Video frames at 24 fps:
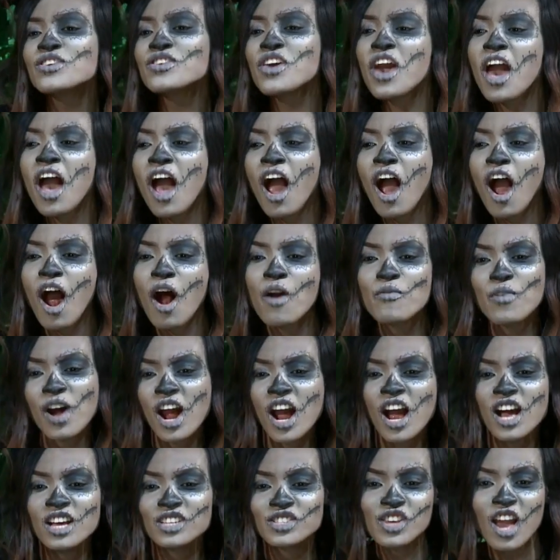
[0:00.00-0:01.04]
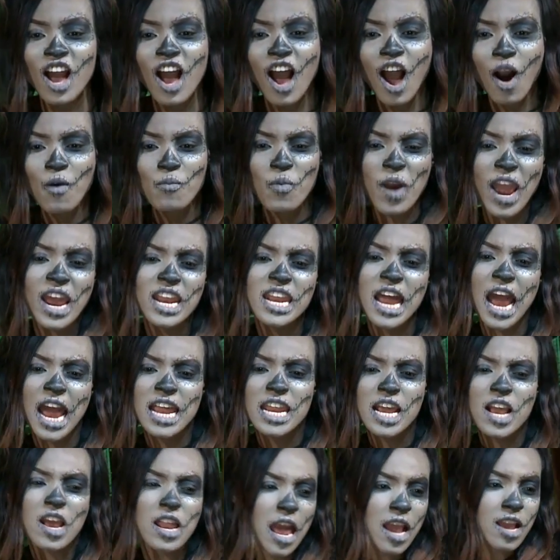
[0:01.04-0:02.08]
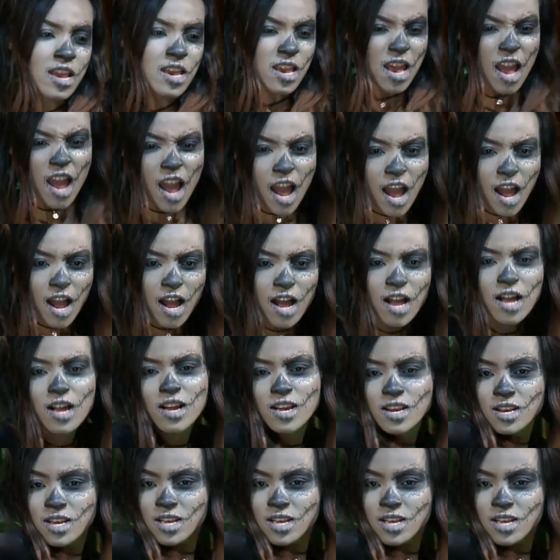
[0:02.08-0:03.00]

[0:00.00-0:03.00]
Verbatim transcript: yeah, you're And they go like, ah!